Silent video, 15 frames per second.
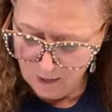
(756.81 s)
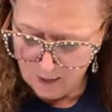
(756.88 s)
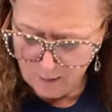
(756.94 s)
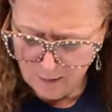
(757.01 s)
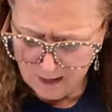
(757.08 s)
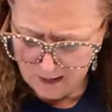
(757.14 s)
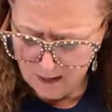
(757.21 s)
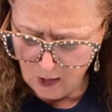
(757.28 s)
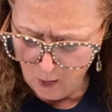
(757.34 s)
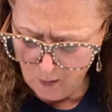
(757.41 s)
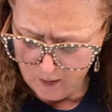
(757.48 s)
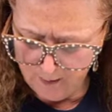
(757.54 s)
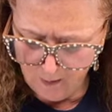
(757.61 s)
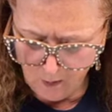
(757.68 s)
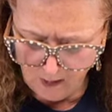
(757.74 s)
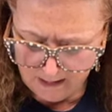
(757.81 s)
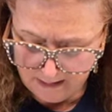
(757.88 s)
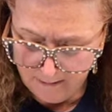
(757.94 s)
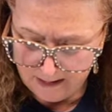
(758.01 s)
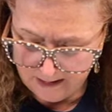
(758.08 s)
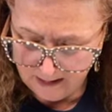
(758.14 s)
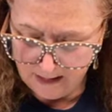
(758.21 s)
You could really go with a more
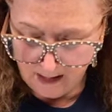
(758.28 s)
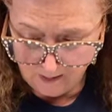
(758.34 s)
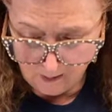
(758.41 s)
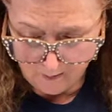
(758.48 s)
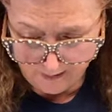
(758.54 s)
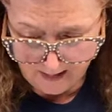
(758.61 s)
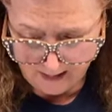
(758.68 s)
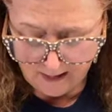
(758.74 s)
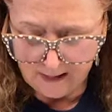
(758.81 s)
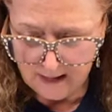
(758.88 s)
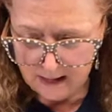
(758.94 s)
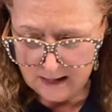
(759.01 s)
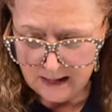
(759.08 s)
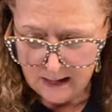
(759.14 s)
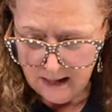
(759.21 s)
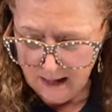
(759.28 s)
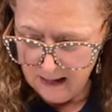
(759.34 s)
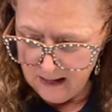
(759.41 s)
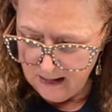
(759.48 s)
limited color palette and